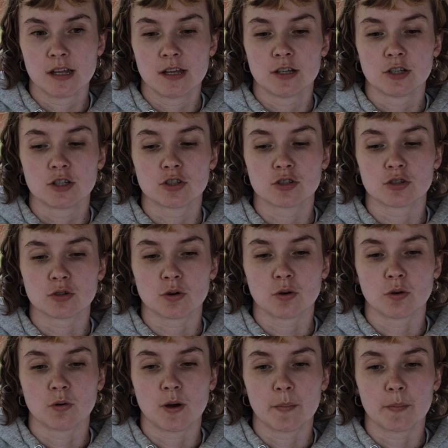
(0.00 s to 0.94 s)

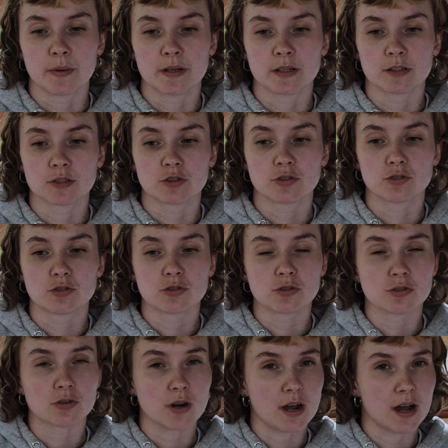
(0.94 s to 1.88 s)
So I'm gonna
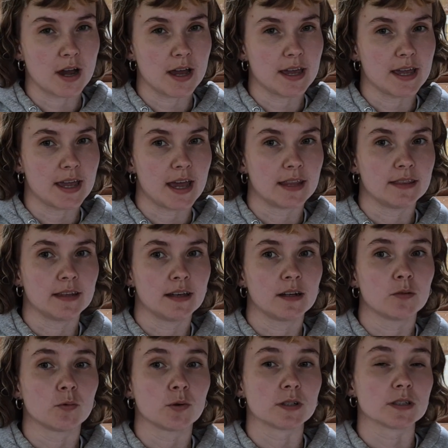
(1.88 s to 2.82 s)
try, and
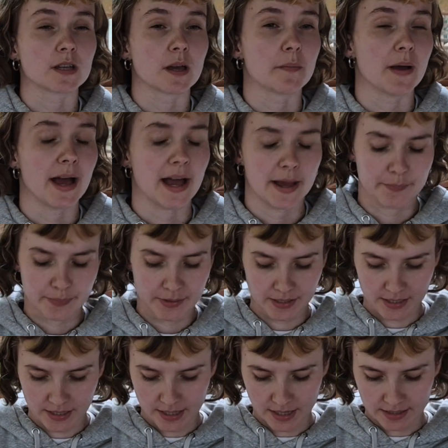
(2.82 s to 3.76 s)
then once I'm
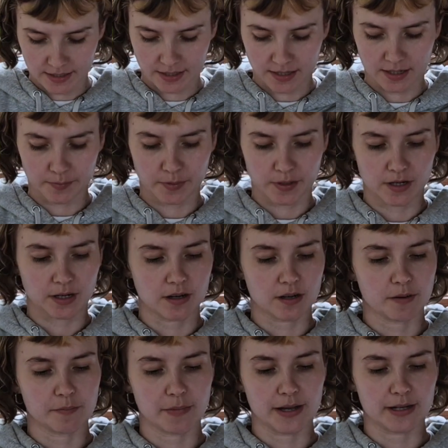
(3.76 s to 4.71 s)
happy, I think I'm gonna
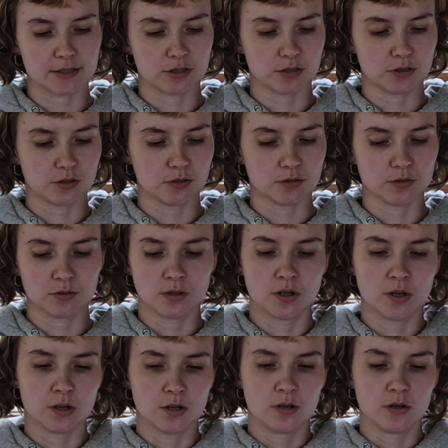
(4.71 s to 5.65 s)
come back to you
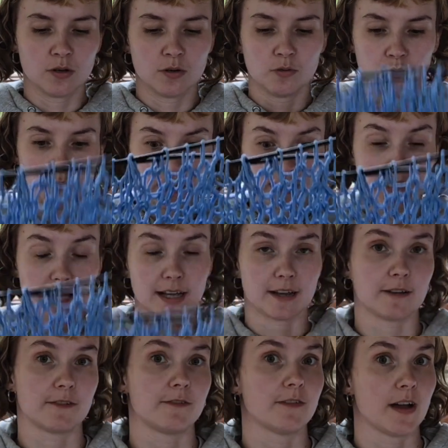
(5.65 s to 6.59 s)
with like
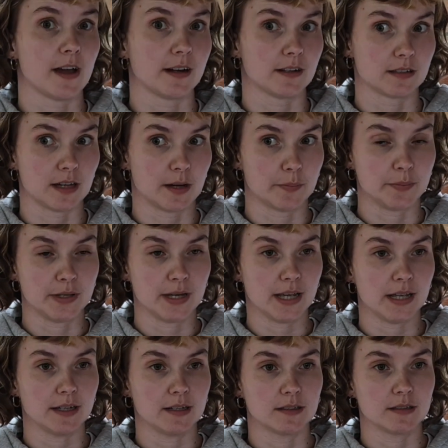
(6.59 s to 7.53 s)
a final
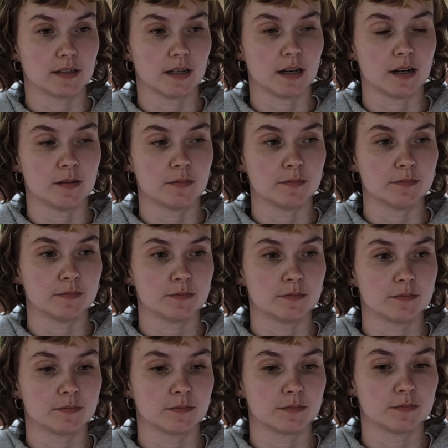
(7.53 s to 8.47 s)
update
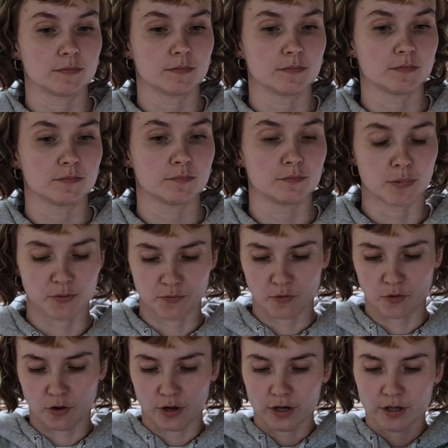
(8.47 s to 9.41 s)

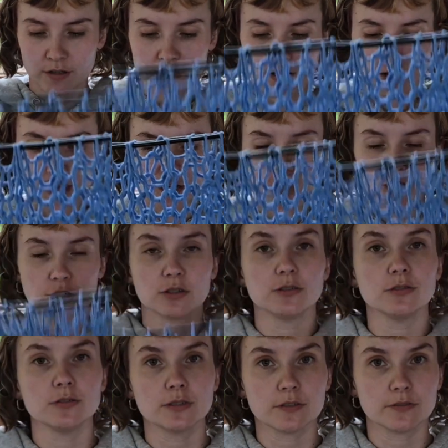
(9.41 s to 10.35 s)
before I show
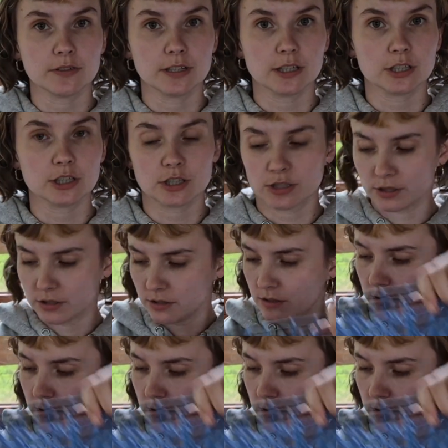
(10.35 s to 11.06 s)
you the finished